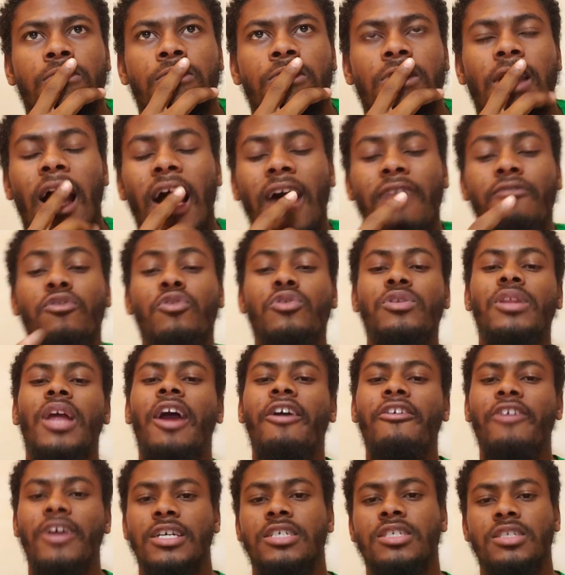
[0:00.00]
You have no
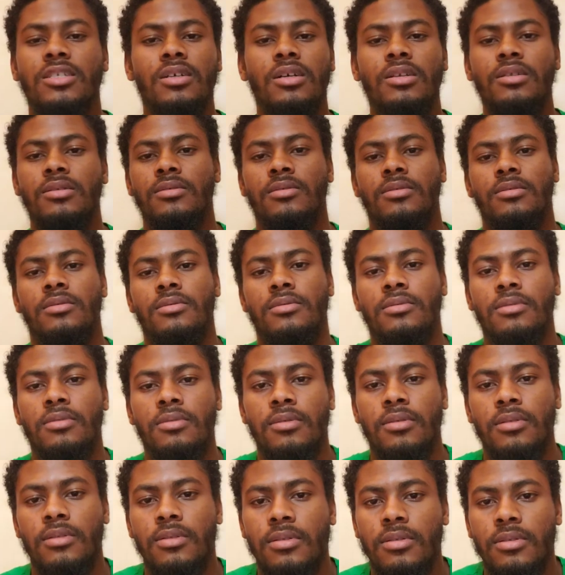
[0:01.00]
direction.
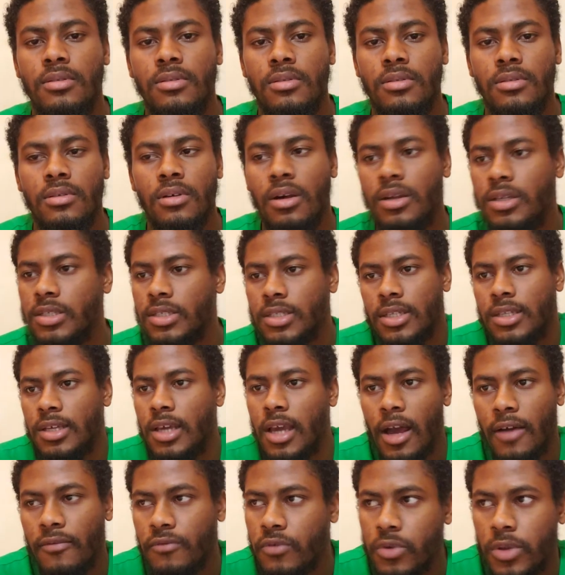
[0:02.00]
Honestly, you
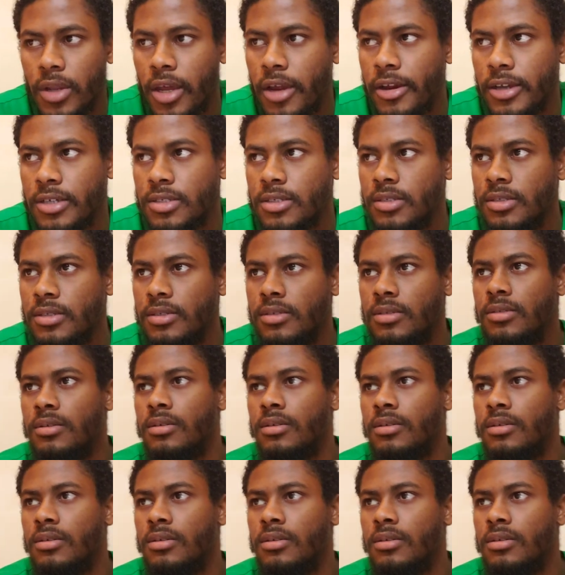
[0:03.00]
have no direction.